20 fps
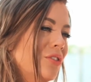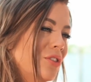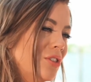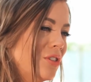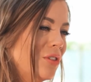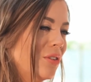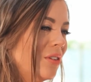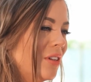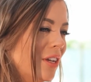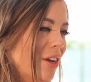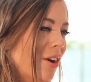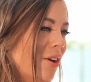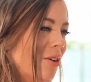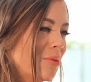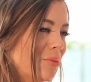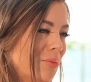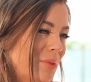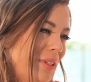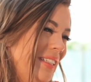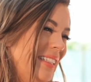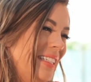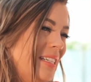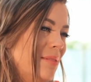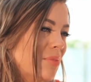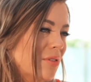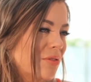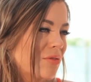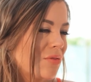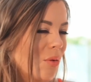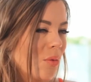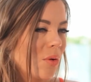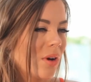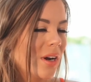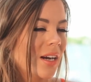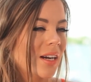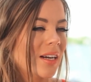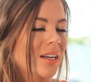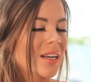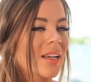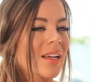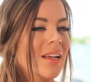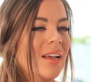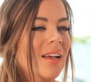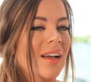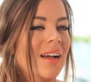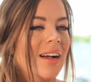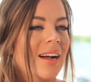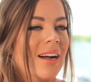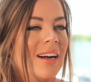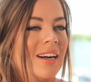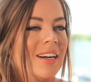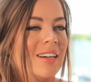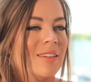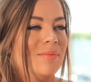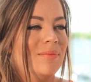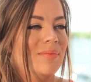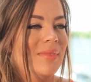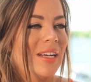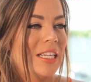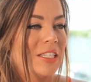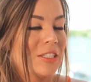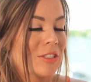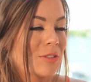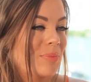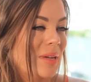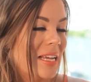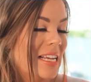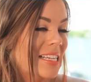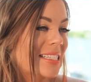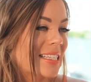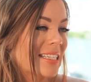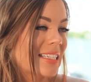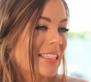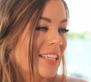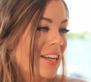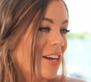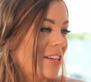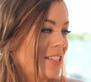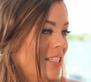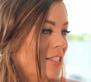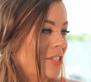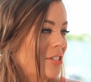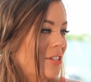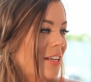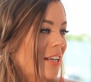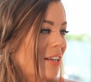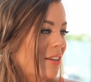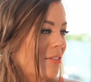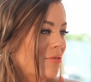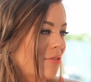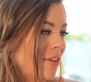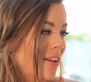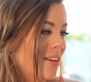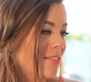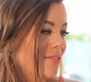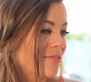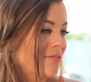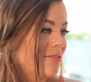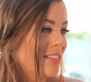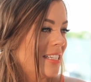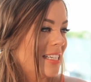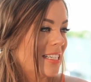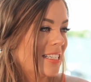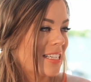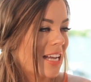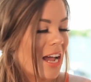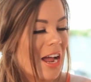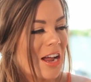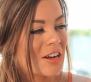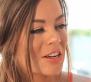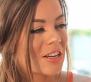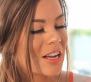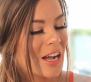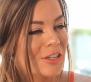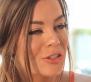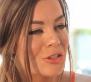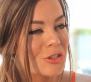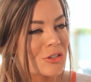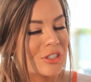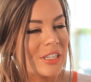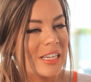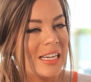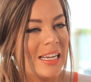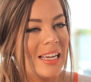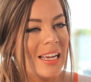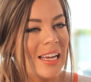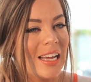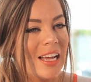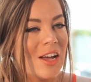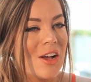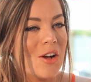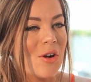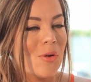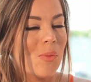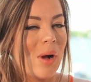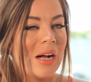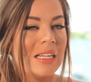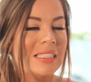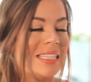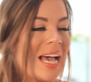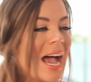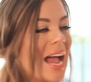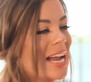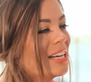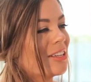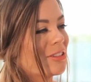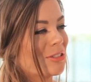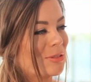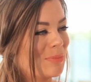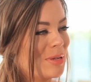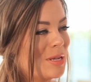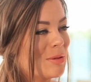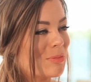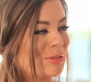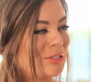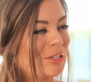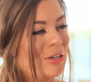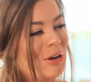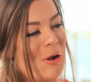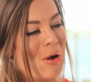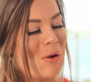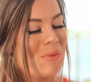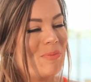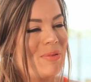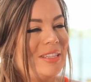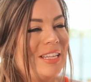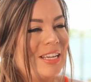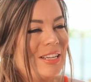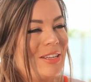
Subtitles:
studio really before. And you're basically auditioning in front of the entire country while 9 other people are hoping that